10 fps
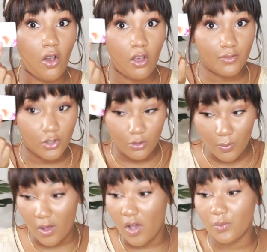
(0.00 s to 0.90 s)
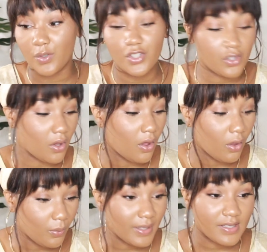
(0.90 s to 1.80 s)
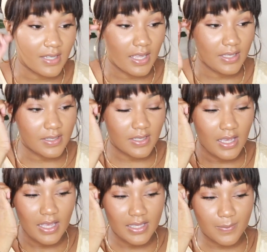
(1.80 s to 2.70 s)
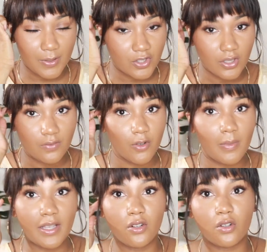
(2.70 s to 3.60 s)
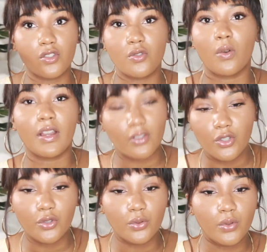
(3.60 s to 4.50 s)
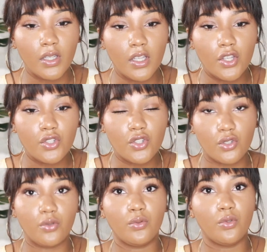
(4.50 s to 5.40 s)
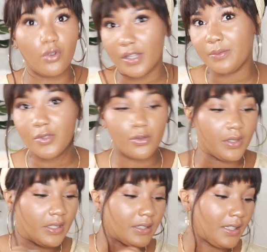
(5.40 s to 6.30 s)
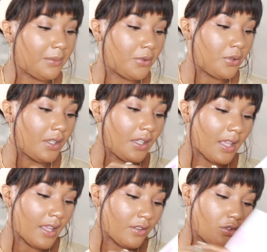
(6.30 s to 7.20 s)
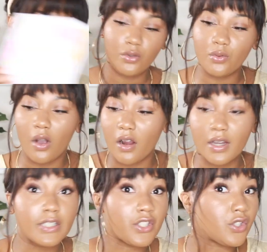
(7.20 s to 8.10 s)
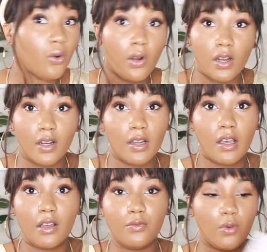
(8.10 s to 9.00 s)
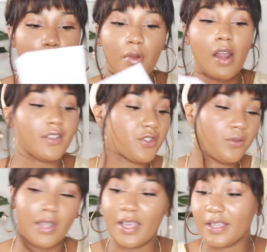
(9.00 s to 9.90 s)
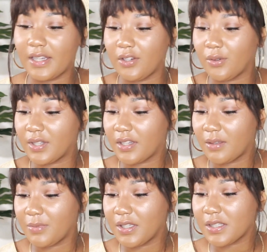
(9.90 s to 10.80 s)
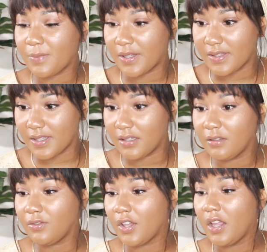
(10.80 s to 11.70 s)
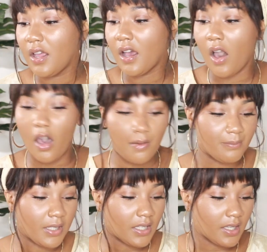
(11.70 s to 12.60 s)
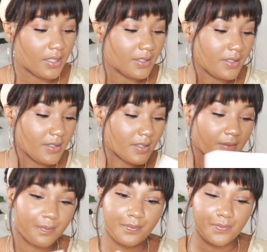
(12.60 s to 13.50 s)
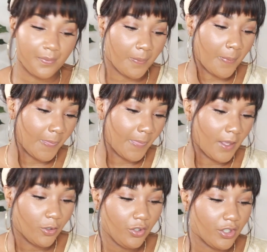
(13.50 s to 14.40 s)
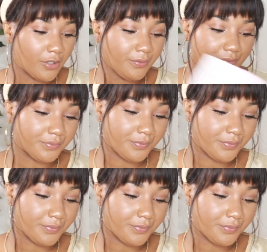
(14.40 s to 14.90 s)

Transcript: off coupon, which is always nice, especially for my girls who are new to green beauty, clean beauty, and you aren't sure of what products you like. And I know that it can be expensive because, you know,